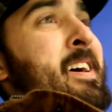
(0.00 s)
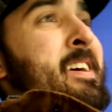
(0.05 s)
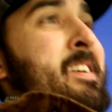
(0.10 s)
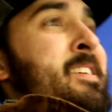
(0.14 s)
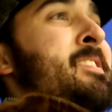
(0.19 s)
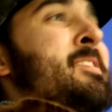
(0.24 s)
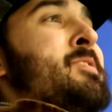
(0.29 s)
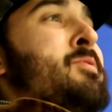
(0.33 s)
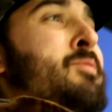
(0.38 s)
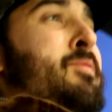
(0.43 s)
I
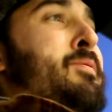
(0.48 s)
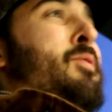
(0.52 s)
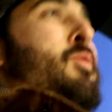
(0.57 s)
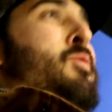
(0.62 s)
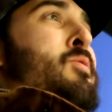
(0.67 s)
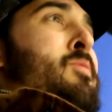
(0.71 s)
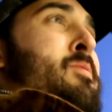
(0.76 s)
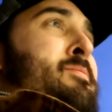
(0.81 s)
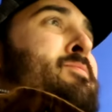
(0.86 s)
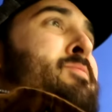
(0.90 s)
could do
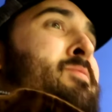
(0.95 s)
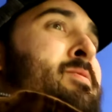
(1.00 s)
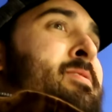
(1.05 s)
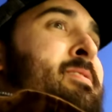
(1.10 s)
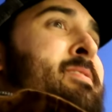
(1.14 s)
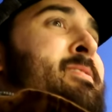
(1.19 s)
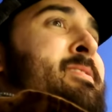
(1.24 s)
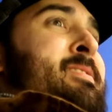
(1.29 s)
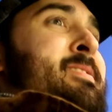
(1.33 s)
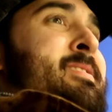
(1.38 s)
four for
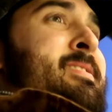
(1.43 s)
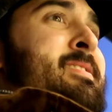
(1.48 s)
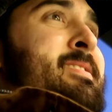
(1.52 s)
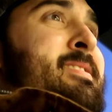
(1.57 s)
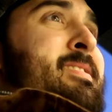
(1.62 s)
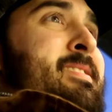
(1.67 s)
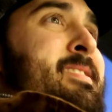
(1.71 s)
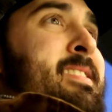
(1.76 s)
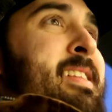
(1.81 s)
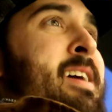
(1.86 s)
it,
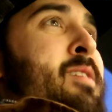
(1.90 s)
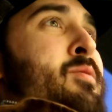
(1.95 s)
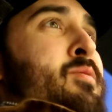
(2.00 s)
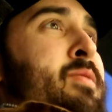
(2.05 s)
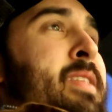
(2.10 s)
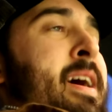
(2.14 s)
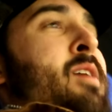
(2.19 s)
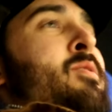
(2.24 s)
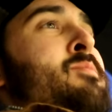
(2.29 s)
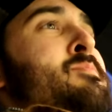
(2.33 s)
and that
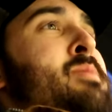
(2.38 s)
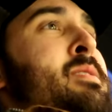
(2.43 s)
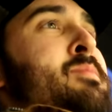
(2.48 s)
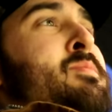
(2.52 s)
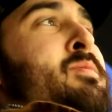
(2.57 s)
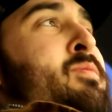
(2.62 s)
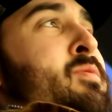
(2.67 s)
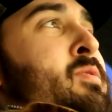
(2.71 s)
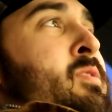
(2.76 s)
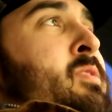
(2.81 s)
would that would make
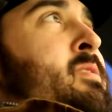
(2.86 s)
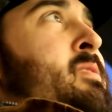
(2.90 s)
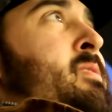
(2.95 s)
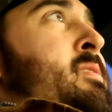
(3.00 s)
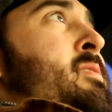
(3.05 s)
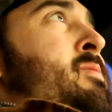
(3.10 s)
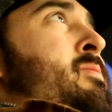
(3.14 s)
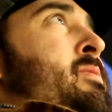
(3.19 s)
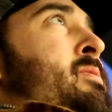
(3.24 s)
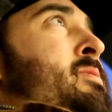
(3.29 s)
me feel good
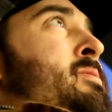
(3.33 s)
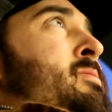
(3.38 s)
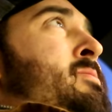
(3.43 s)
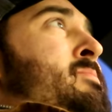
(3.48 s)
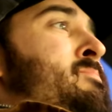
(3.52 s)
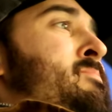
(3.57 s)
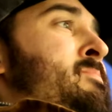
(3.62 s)
going home.